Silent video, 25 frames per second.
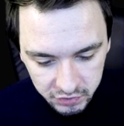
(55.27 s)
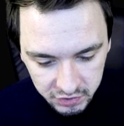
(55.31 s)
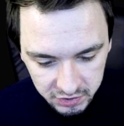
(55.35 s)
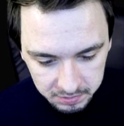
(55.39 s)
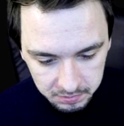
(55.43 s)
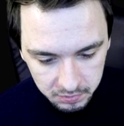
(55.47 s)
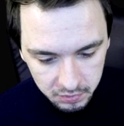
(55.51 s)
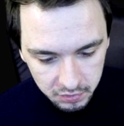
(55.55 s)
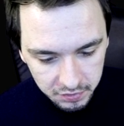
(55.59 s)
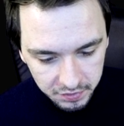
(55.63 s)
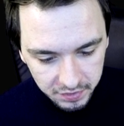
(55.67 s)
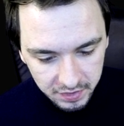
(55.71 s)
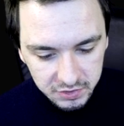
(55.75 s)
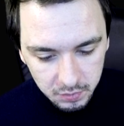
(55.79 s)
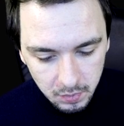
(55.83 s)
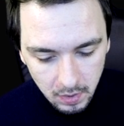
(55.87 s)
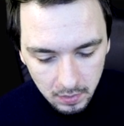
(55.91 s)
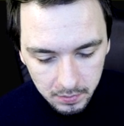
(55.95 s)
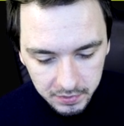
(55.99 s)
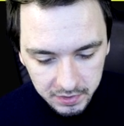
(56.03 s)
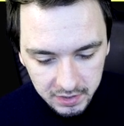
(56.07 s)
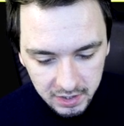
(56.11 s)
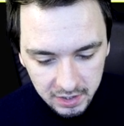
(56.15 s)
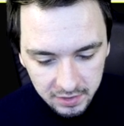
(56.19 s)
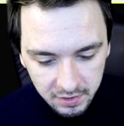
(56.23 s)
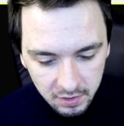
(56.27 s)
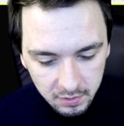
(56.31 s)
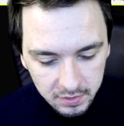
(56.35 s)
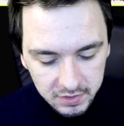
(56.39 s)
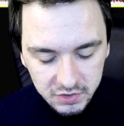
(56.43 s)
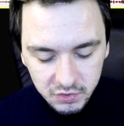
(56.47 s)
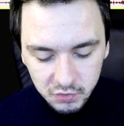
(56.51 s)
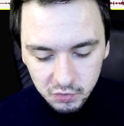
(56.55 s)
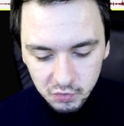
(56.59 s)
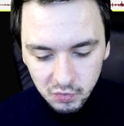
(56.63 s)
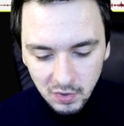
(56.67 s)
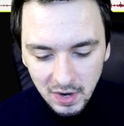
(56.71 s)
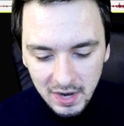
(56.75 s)
smooth. So what we're going to do
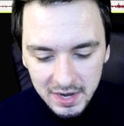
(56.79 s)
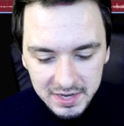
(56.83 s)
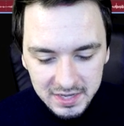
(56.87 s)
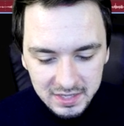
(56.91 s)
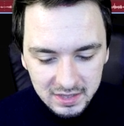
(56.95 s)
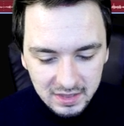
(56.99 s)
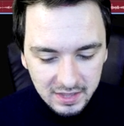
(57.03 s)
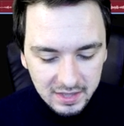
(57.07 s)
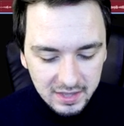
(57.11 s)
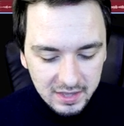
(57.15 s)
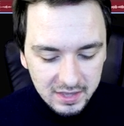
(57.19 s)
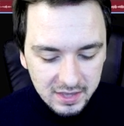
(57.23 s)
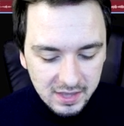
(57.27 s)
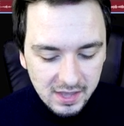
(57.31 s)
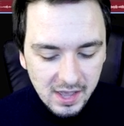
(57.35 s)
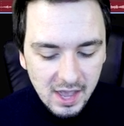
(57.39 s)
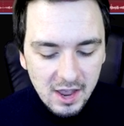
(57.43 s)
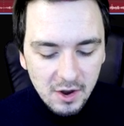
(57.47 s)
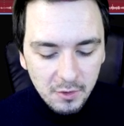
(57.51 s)
is right click,